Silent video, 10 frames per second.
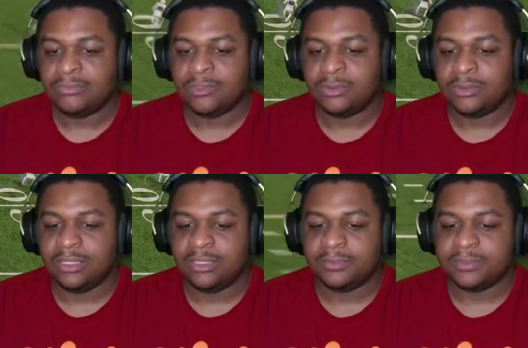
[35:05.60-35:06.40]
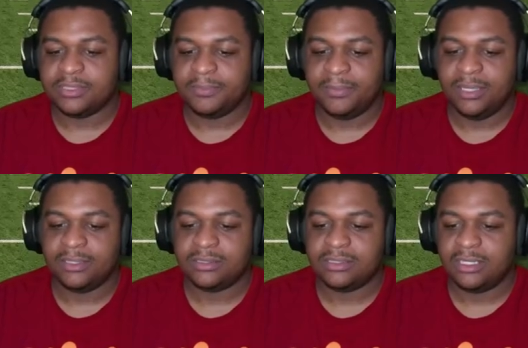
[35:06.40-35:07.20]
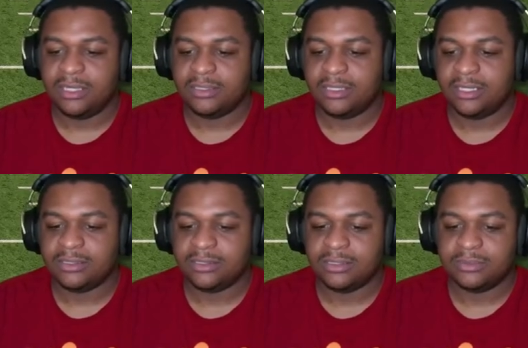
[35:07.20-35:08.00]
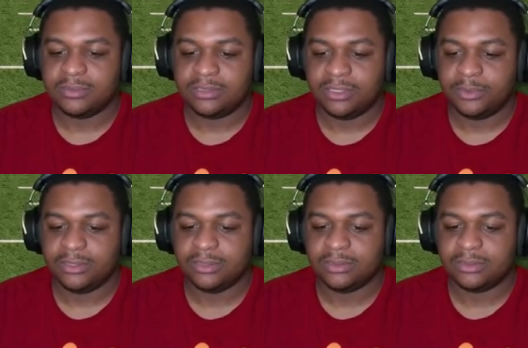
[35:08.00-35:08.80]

Line up in some man, see how it lines up, see how we look.